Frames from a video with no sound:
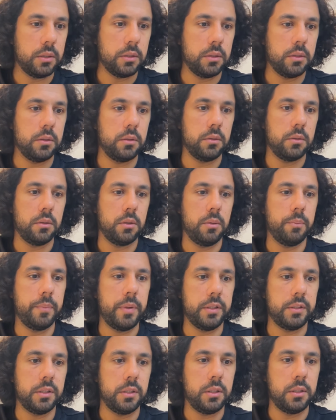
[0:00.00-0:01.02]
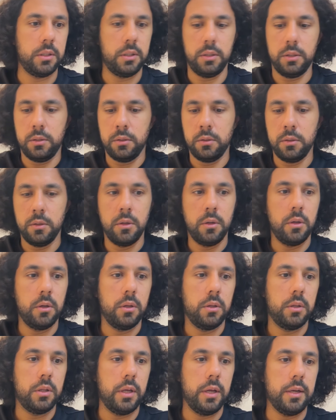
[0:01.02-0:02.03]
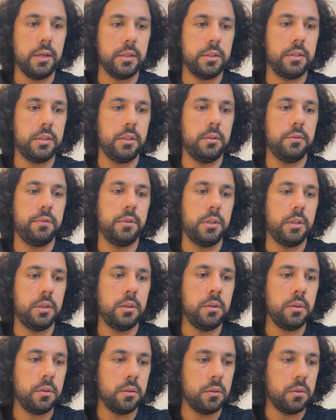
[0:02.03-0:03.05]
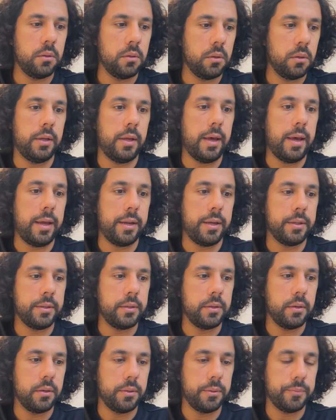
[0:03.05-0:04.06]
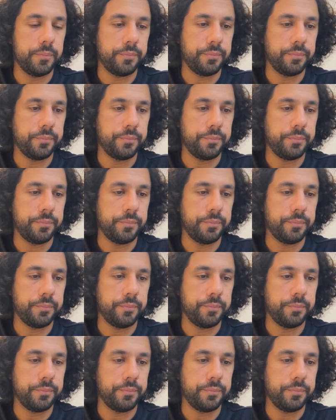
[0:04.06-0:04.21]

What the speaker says: and paste it here, Tela TV, and add it,